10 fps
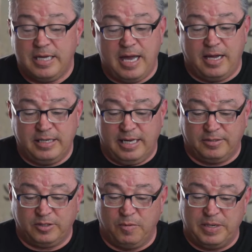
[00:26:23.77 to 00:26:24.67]
Yeah.
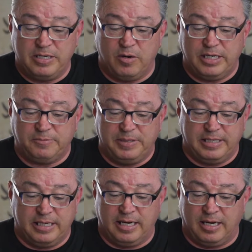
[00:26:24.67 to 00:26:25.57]
So, but no, he's
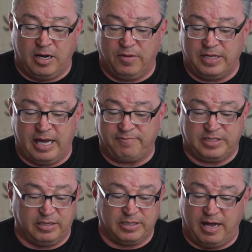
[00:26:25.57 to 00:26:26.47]
been I've
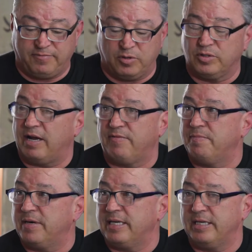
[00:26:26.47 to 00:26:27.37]
told
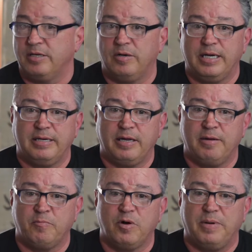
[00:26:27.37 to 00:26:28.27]
everybody,
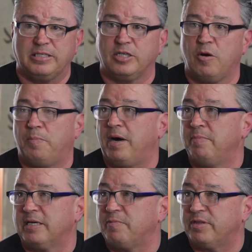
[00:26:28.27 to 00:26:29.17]
and we're about to go
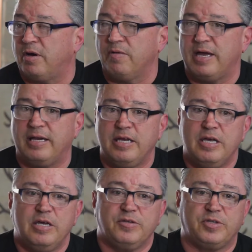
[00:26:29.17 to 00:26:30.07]
public with all that.
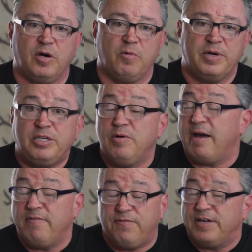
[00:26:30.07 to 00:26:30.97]
So we do
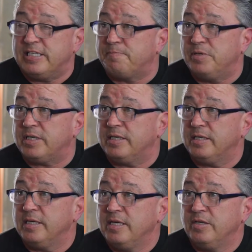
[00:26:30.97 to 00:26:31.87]
have a Facebook.
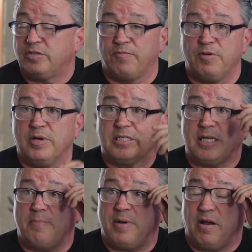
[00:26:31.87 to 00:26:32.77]
So if you want to
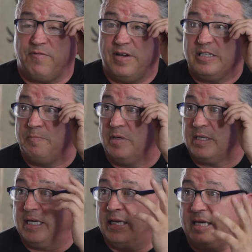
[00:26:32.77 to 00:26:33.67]
stop by our
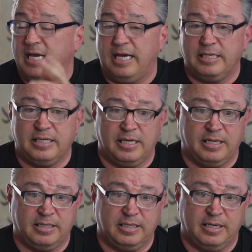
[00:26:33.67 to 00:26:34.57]
Facebook
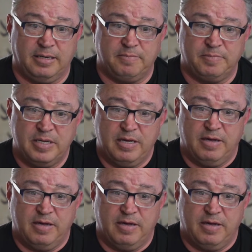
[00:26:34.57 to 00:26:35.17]
and